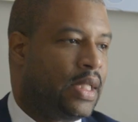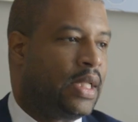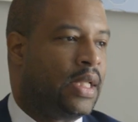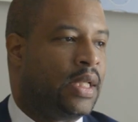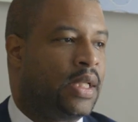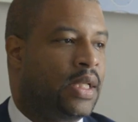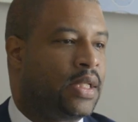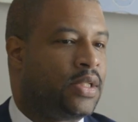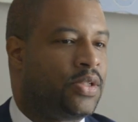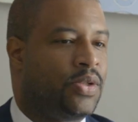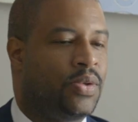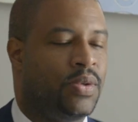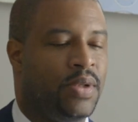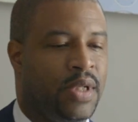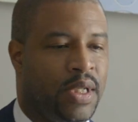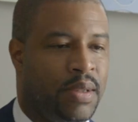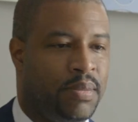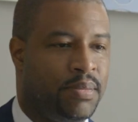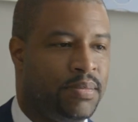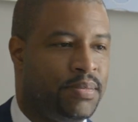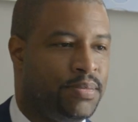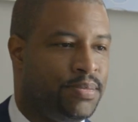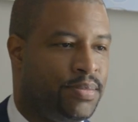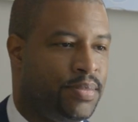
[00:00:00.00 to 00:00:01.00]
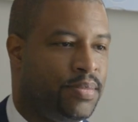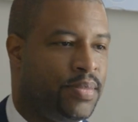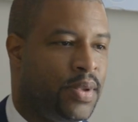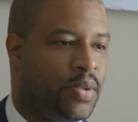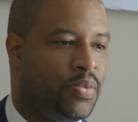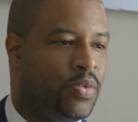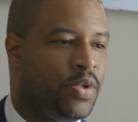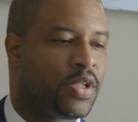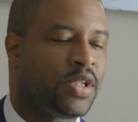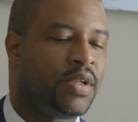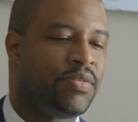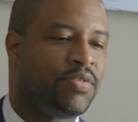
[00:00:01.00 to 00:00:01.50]
And I told them it
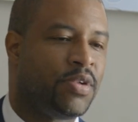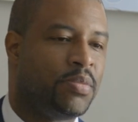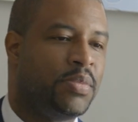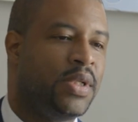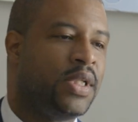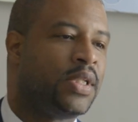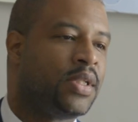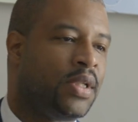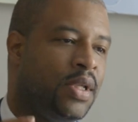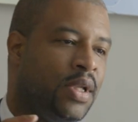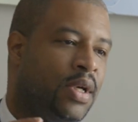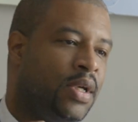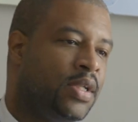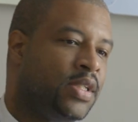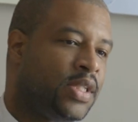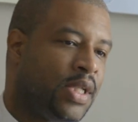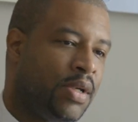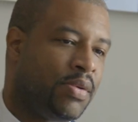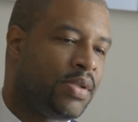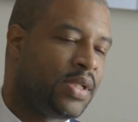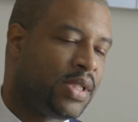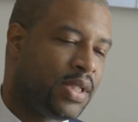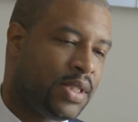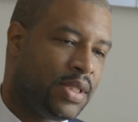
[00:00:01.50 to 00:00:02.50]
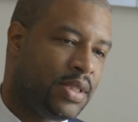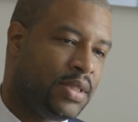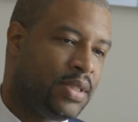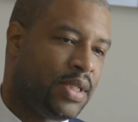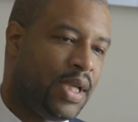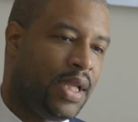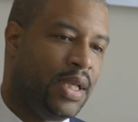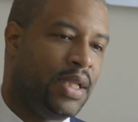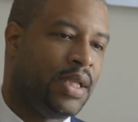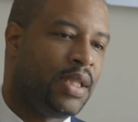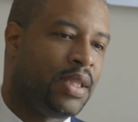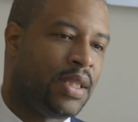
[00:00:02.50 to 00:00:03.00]
wasn't for me to launch. I was
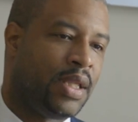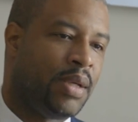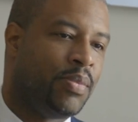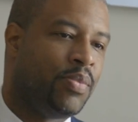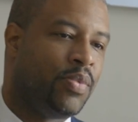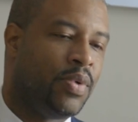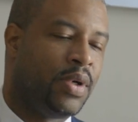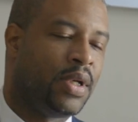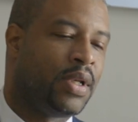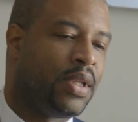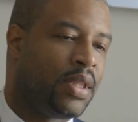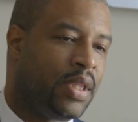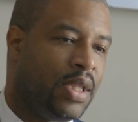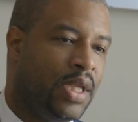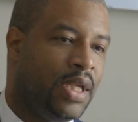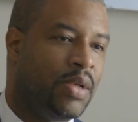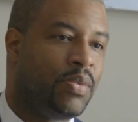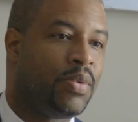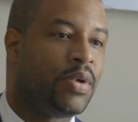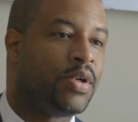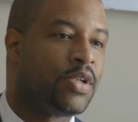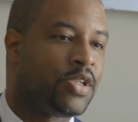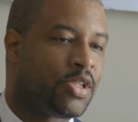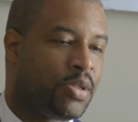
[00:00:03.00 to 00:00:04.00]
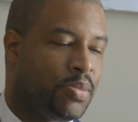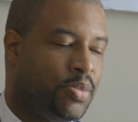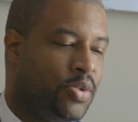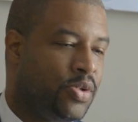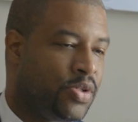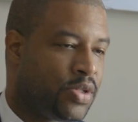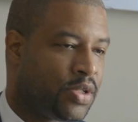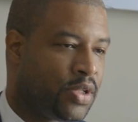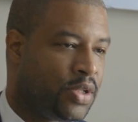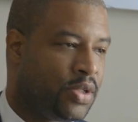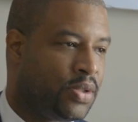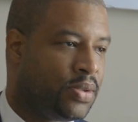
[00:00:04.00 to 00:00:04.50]
telling them what they were
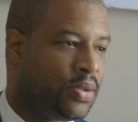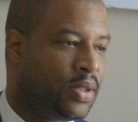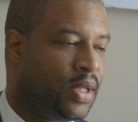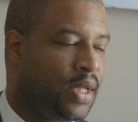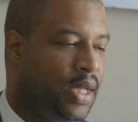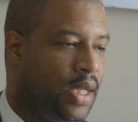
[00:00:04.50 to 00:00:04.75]
supposed to do.